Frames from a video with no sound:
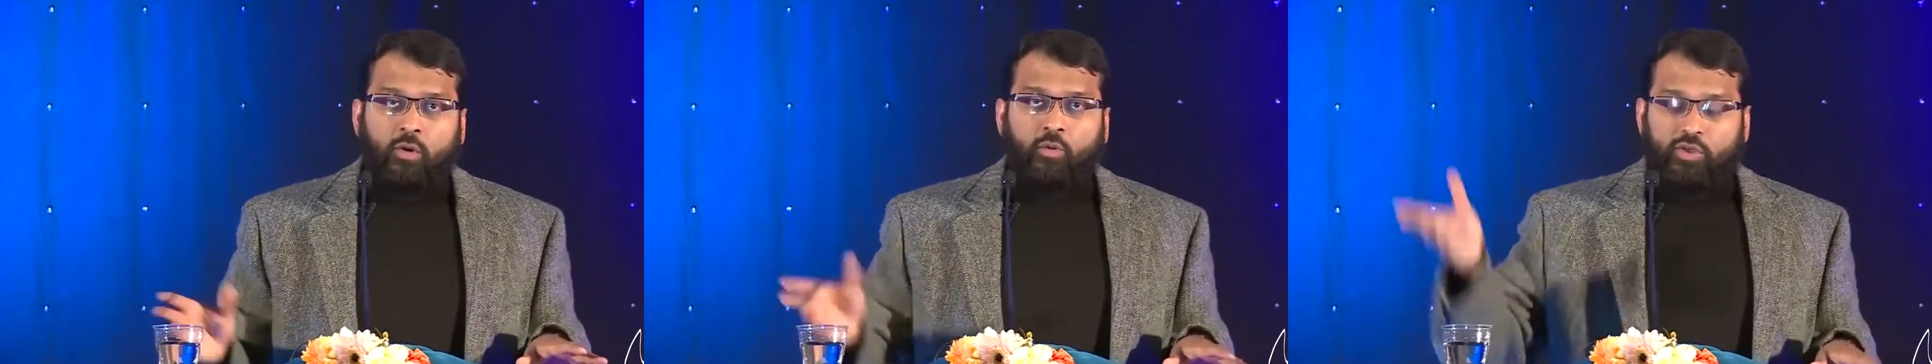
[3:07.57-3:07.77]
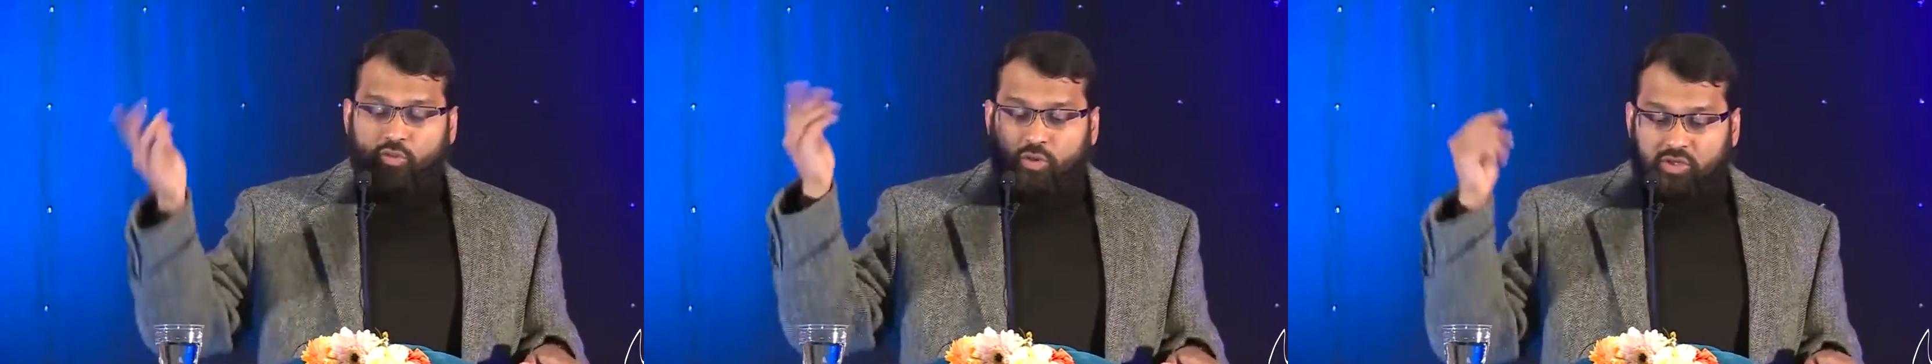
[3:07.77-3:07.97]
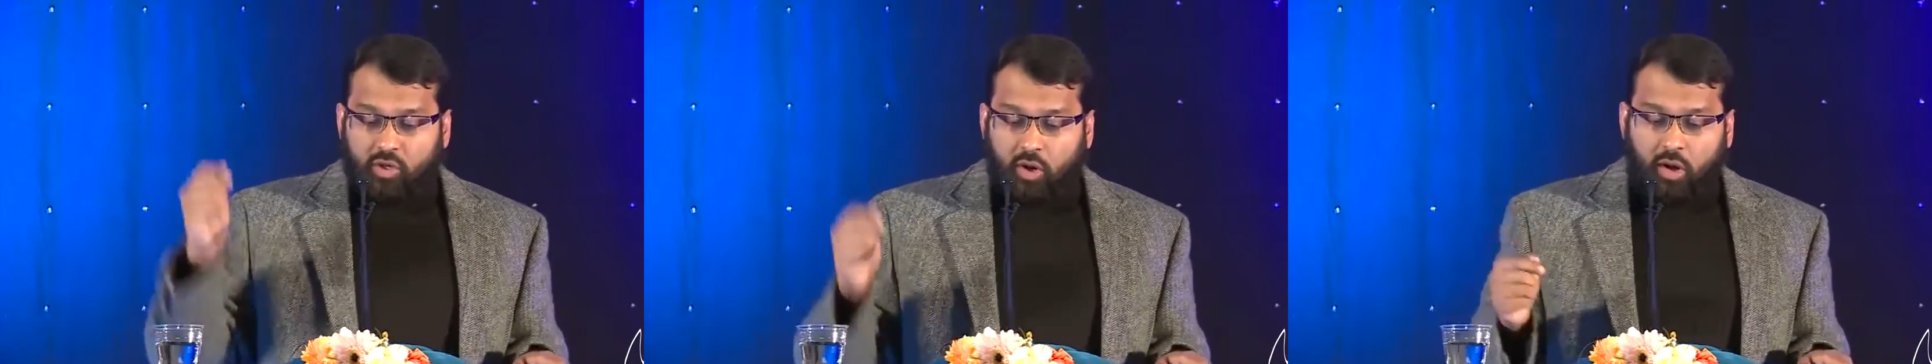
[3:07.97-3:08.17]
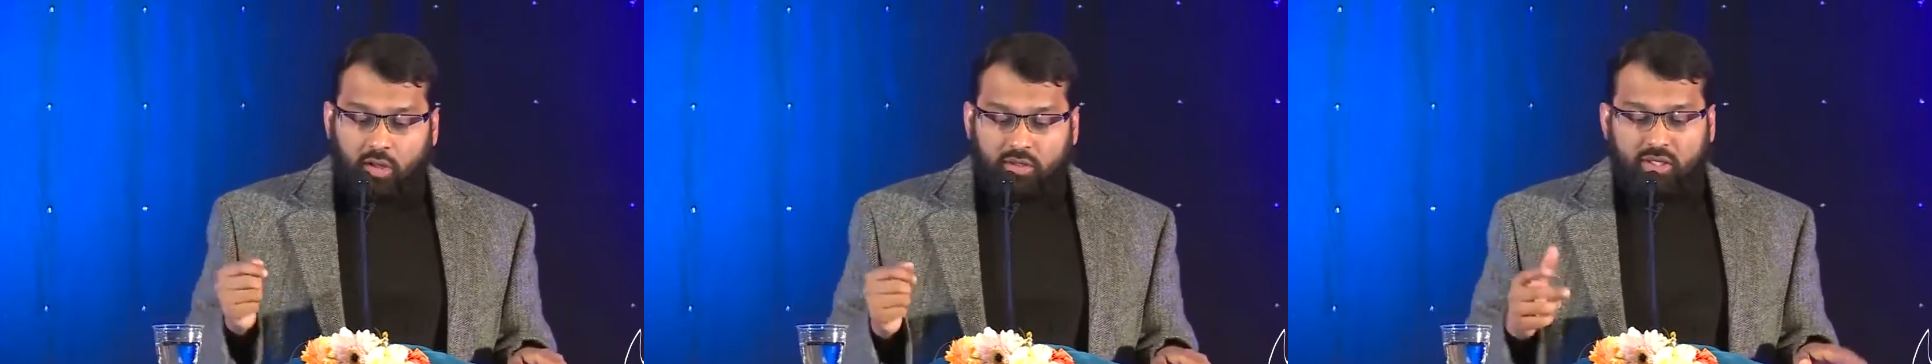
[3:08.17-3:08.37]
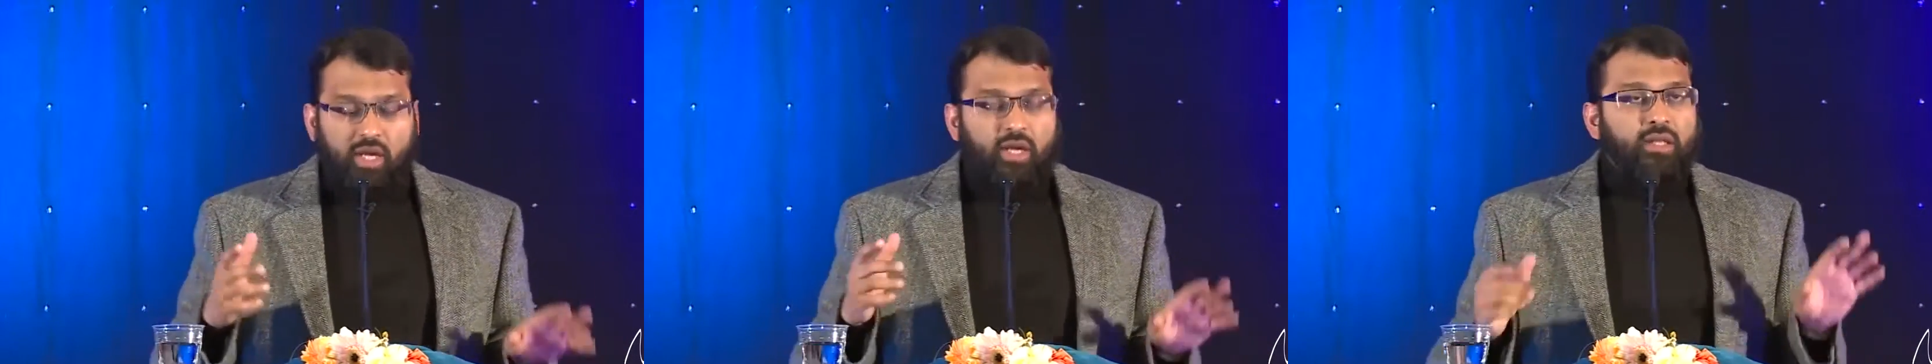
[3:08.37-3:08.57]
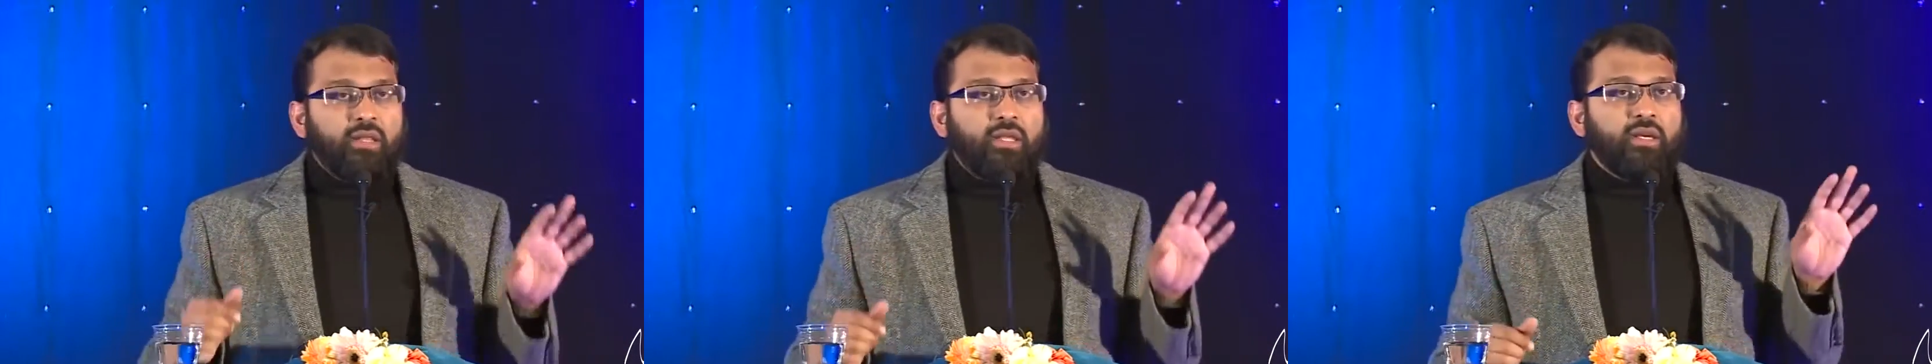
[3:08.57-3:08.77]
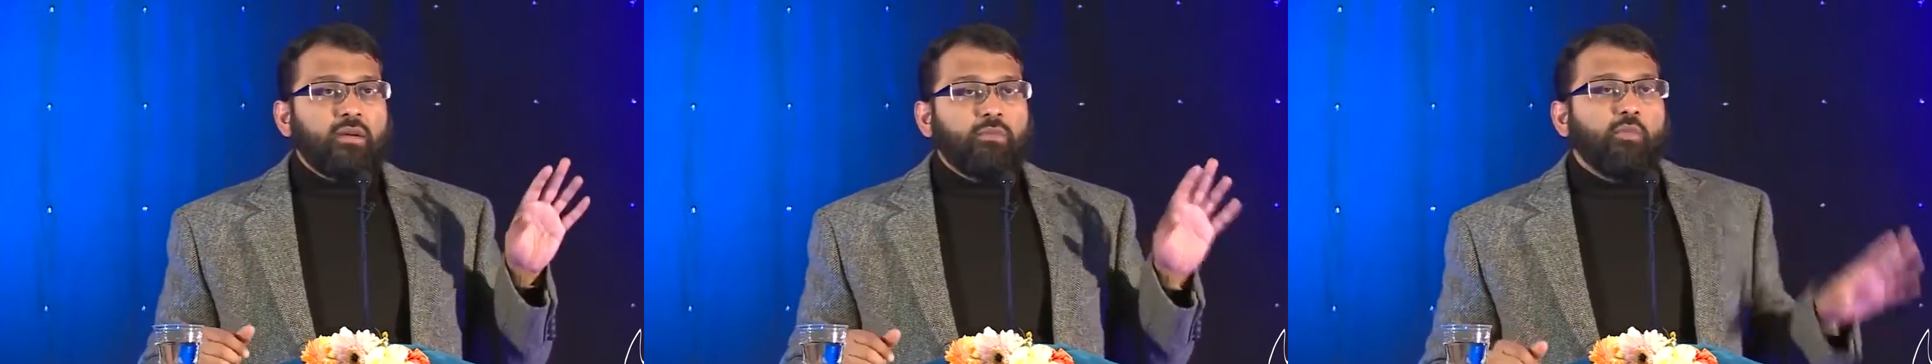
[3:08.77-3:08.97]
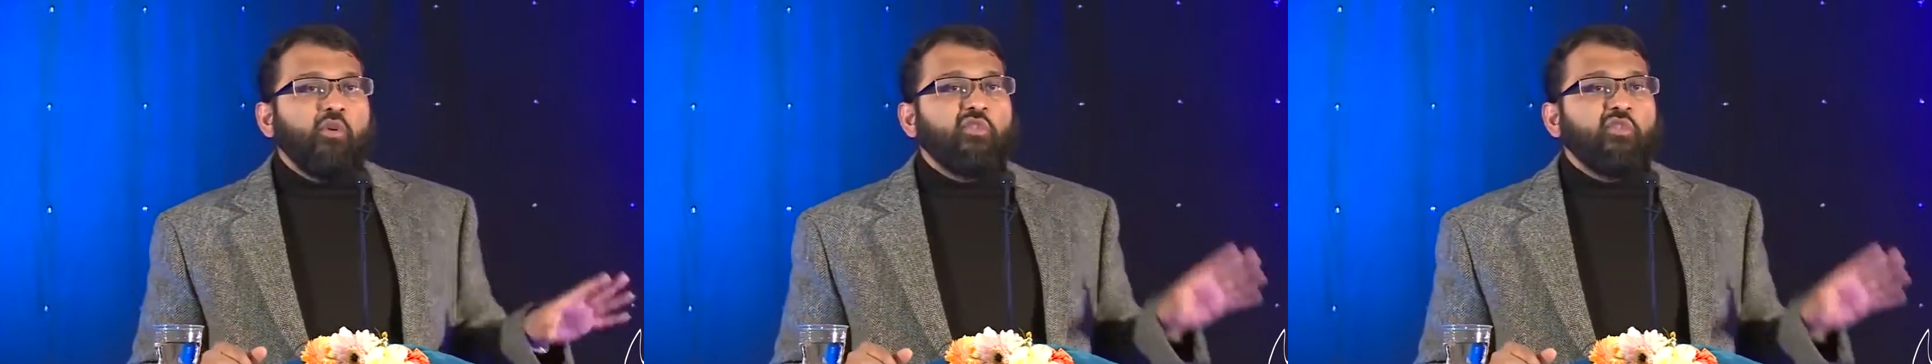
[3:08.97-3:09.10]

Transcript: which was called the